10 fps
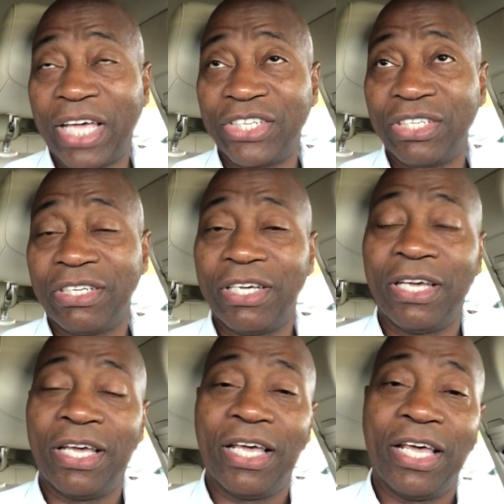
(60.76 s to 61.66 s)
agent.
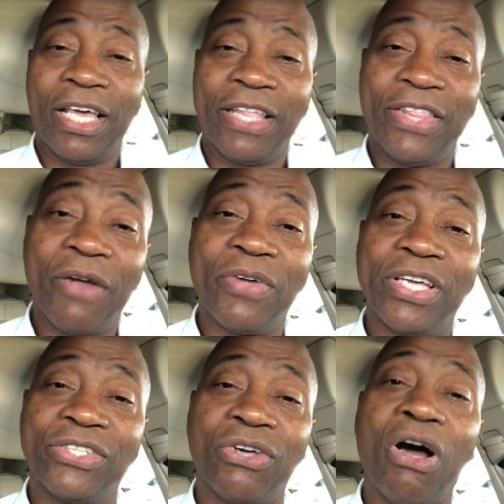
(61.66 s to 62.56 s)
There
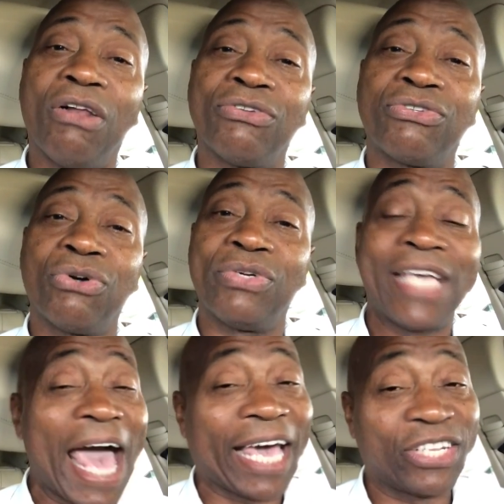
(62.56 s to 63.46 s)
is also
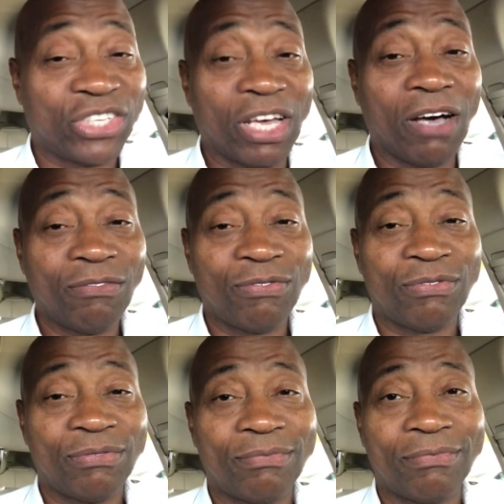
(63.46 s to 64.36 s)
the act
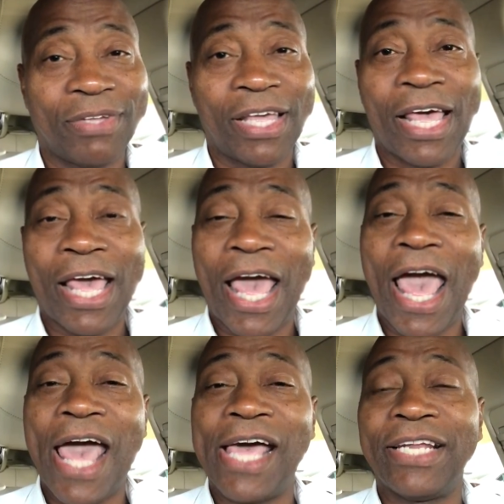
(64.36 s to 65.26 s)
itself,
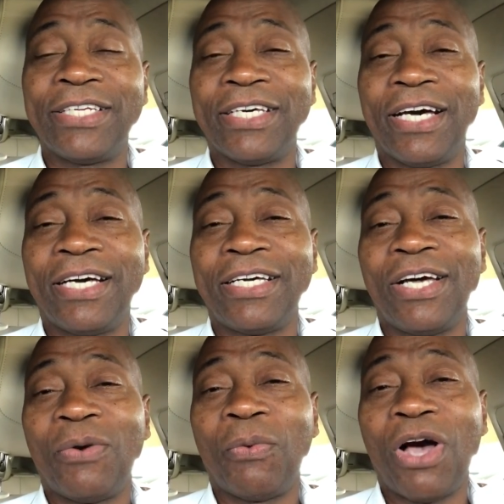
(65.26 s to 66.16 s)
and
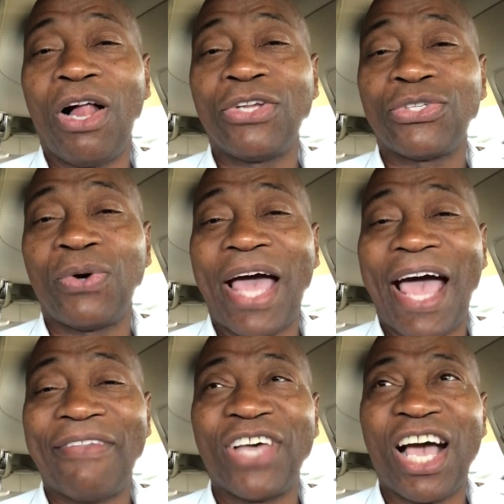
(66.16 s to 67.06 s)
we also
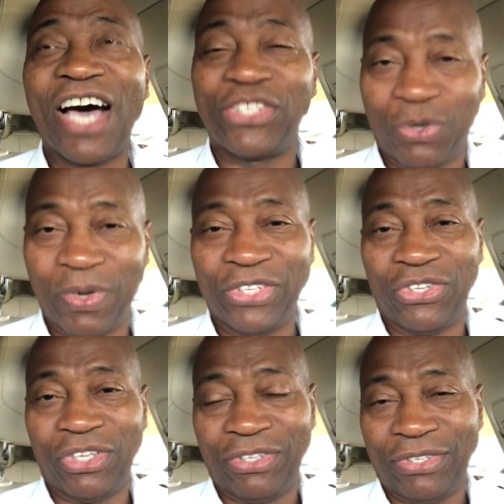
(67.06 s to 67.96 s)
have the
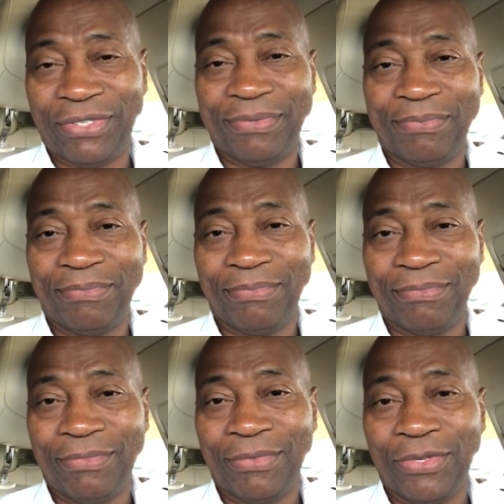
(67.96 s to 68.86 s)
consequences.
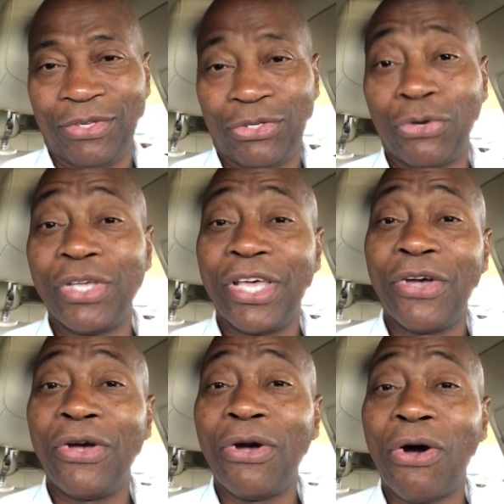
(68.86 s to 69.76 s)
So you
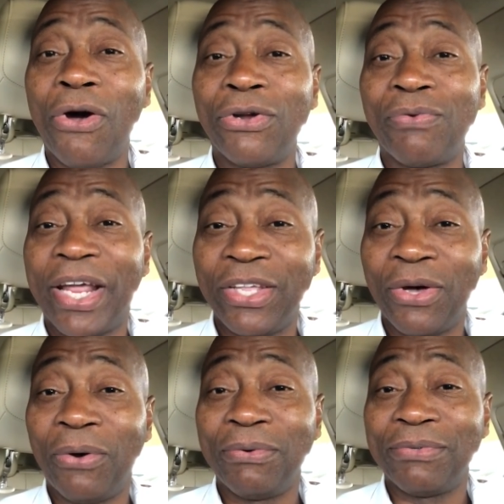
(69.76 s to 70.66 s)
hear on the
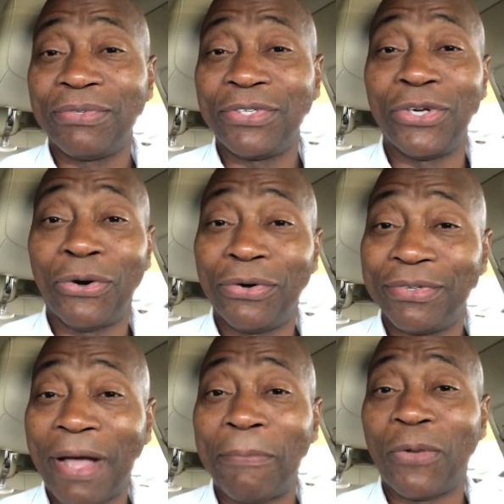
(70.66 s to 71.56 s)
radio,
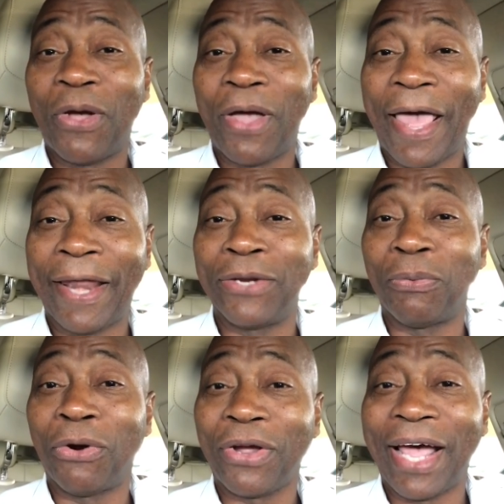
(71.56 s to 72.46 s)
I'm heading to
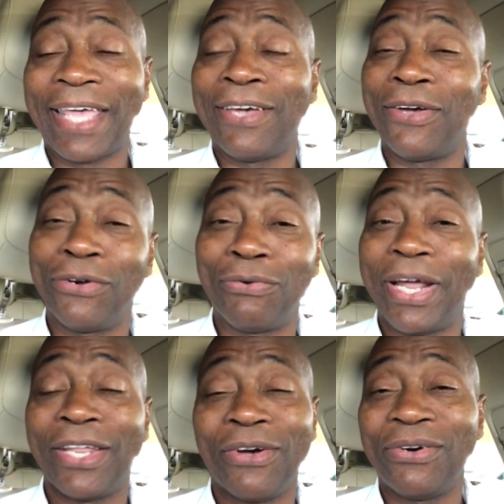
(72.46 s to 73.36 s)
work, I hear on the
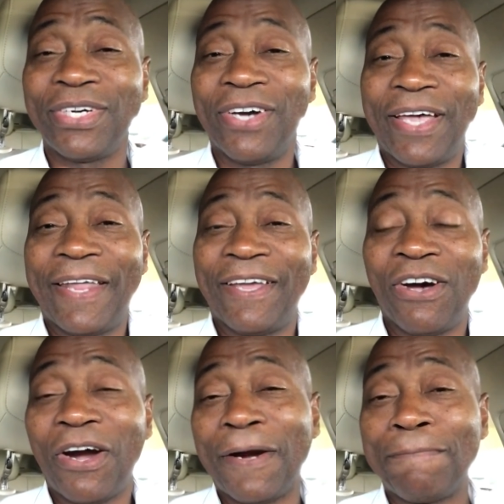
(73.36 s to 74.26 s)
radio in the
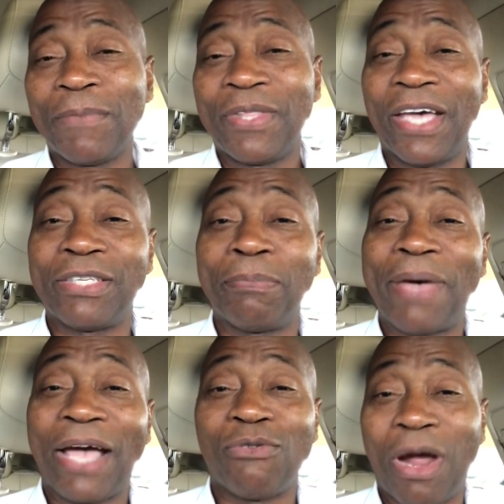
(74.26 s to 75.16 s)
car, there's a
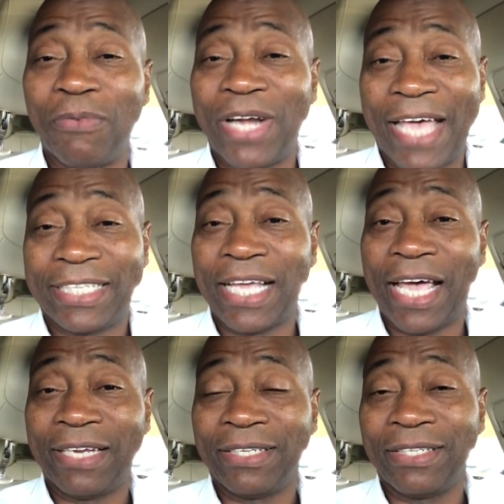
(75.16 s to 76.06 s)
bank robbery last
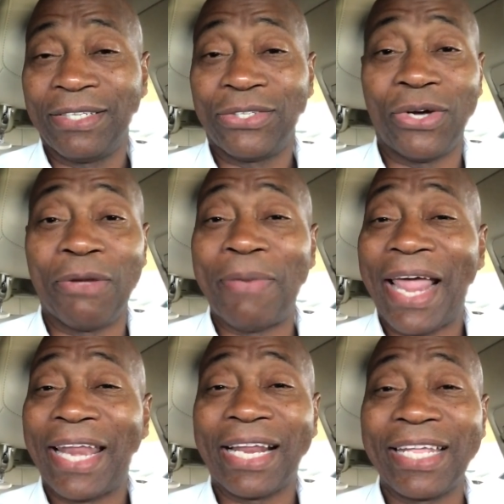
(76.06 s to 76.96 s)
night. So
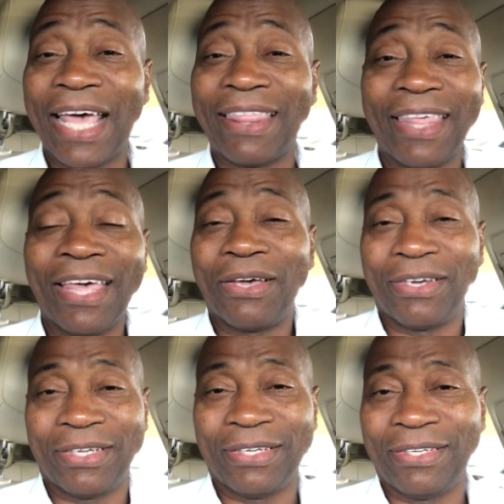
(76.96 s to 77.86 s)
automatically I think,
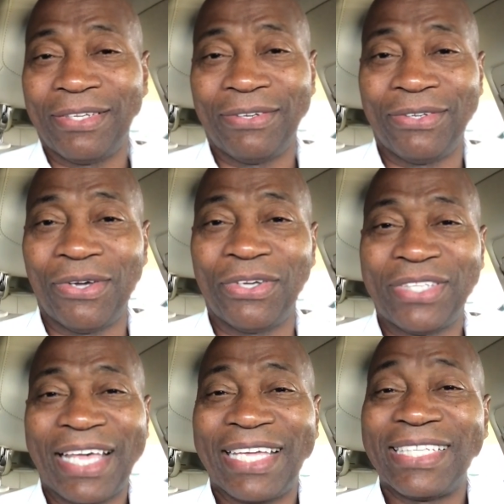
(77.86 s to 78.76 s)

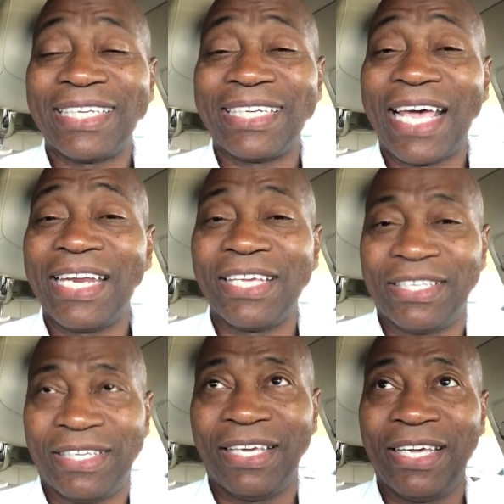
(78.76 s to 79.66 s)
it's like
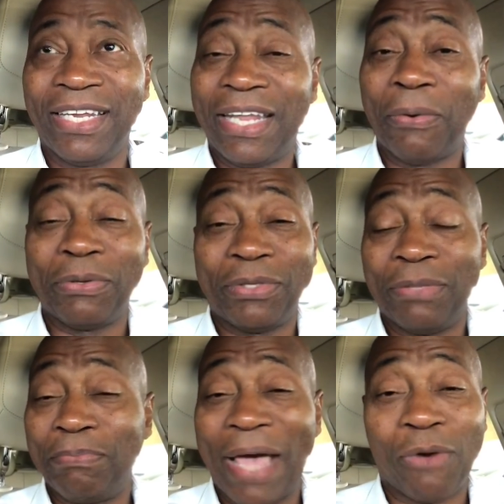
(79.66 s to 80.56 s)
instantaneous. There were
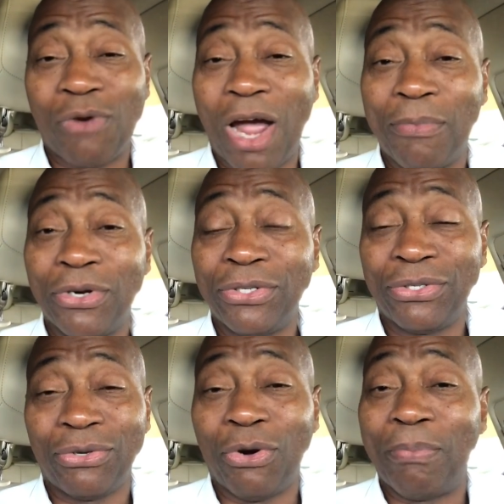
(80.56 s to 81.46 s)
bank
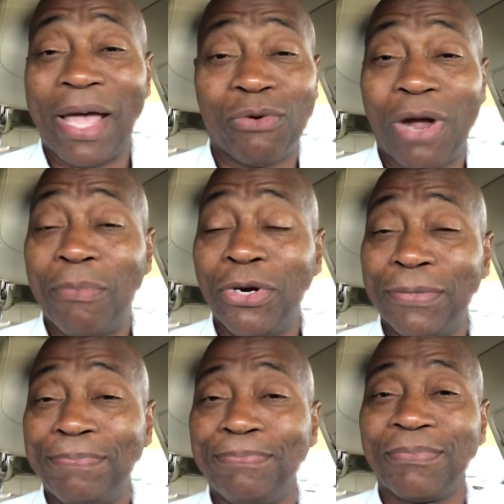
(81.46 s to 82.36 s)
robbers or bank robber.
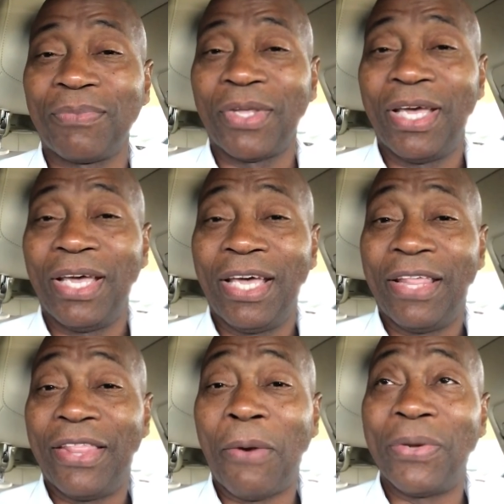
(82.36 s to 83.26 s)

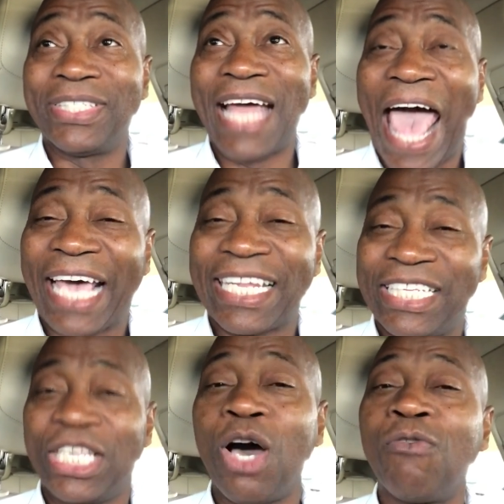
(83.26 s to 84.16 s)
There is the act
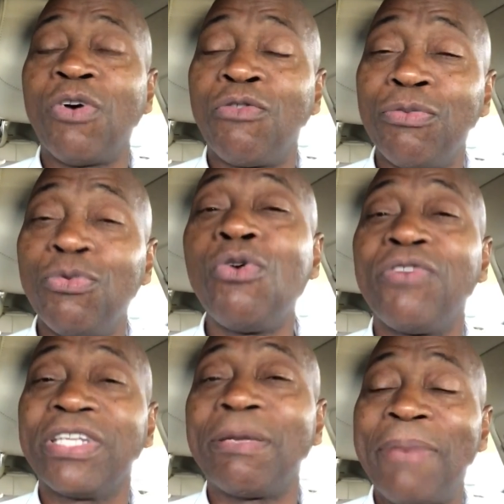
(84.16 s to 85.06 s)
itself of
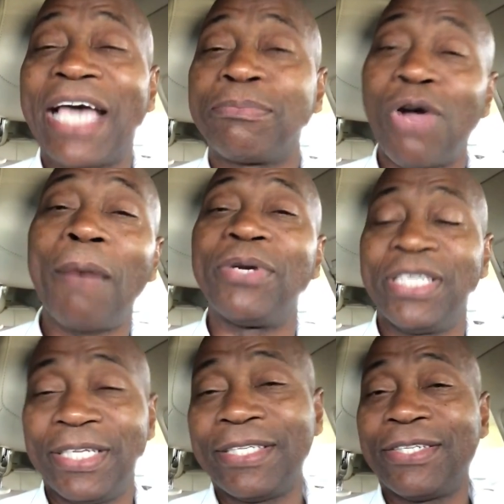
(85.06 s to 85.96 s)
removing the bank's
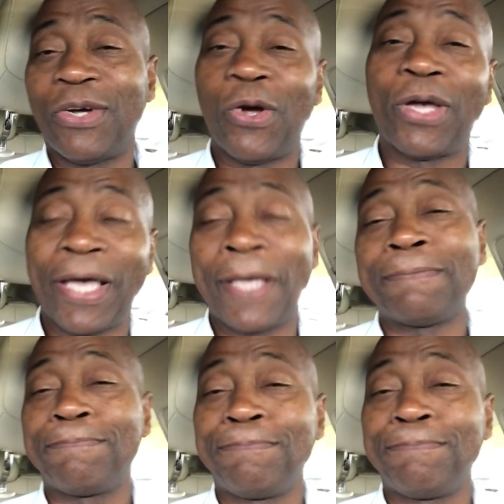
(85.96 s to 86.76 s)
property, okay?